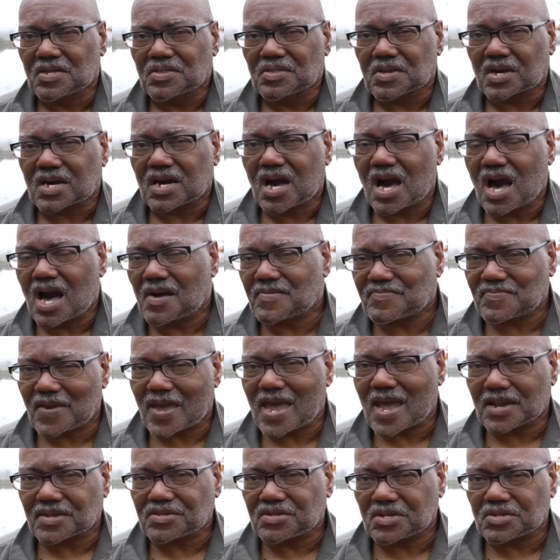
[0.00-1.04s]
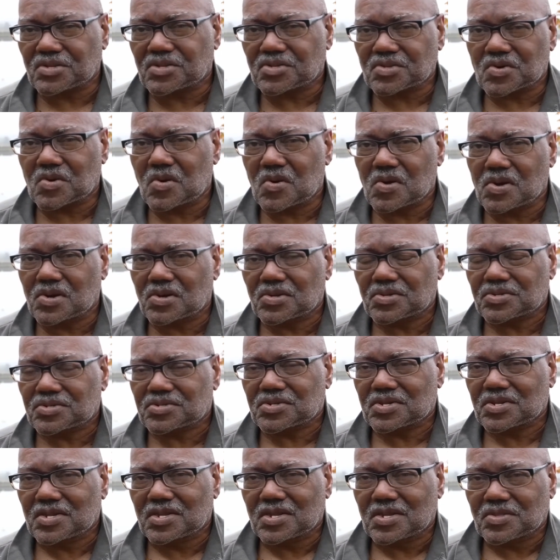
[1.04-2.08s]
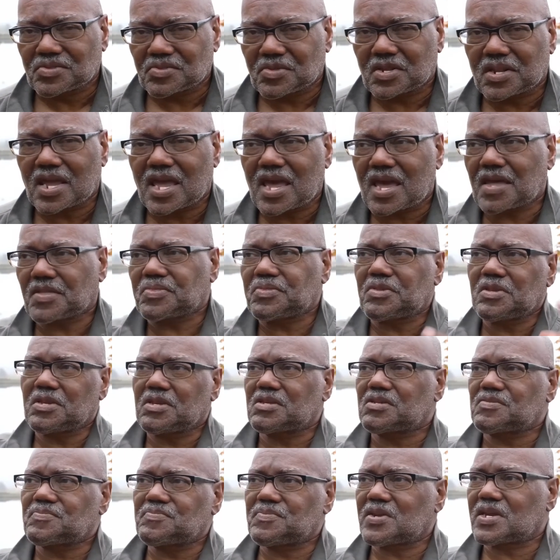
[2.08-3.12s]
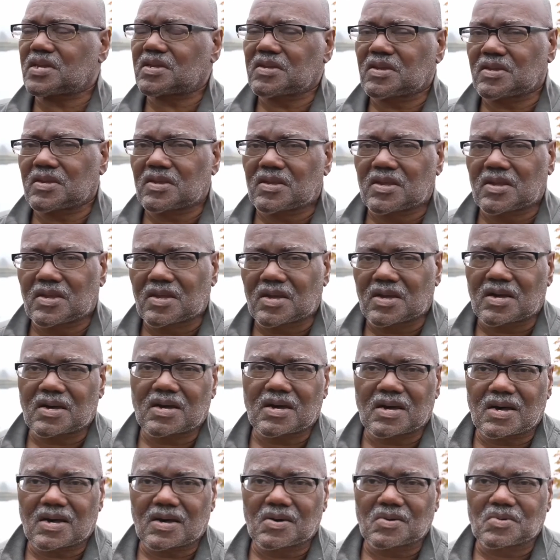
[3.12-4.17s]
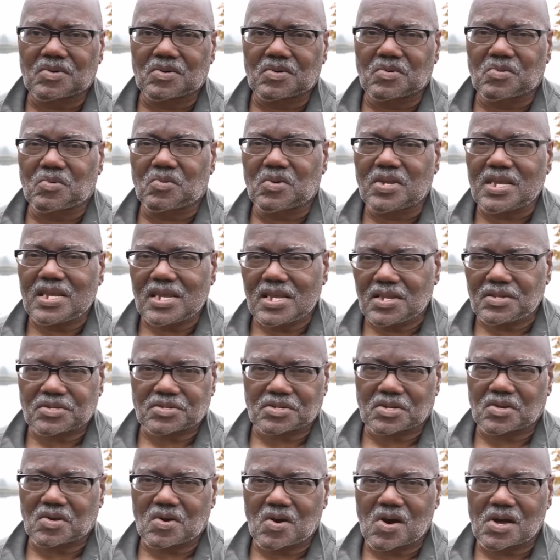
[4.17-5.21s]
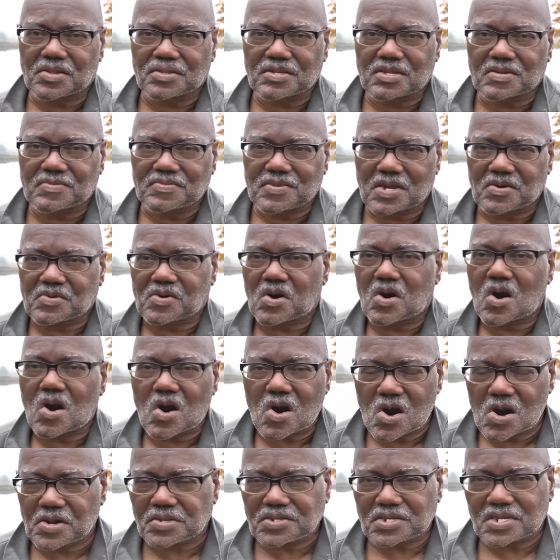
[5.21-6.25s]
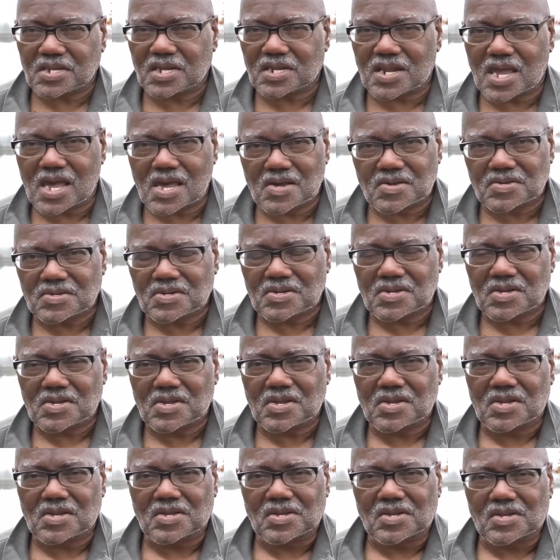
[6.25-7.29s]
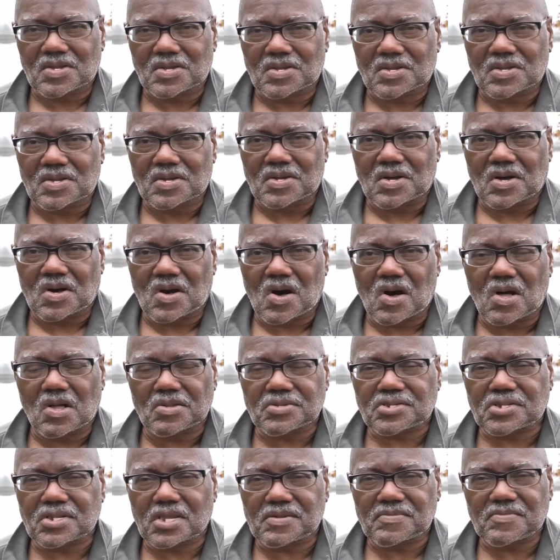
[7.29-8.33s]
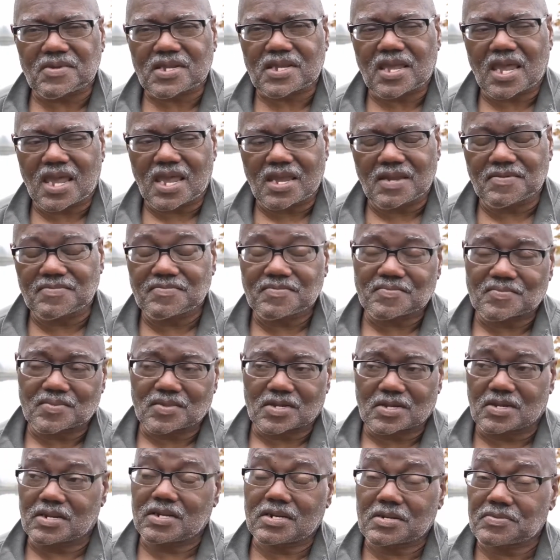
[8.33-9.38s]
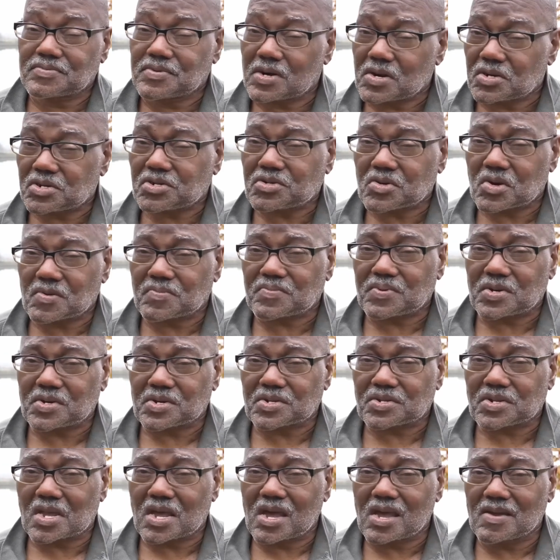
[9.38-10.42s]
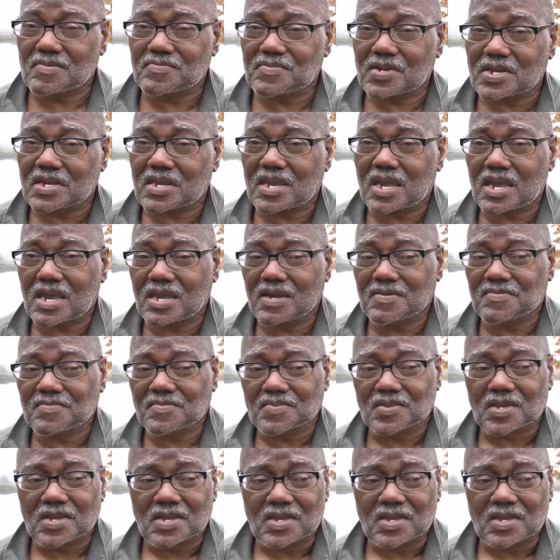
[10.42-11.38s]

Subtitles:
The compacted soils that had these big weeds on them that were hard to get out, all of a sudden became, in a very short period of time, became